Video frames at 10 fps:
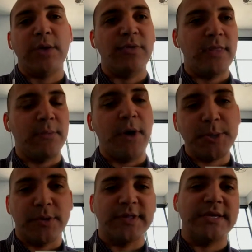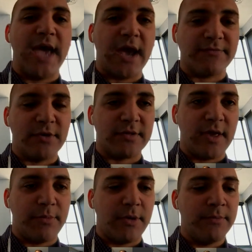like within a module syntax, for
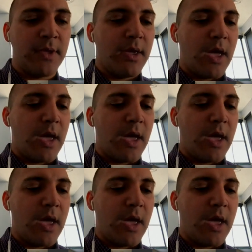example.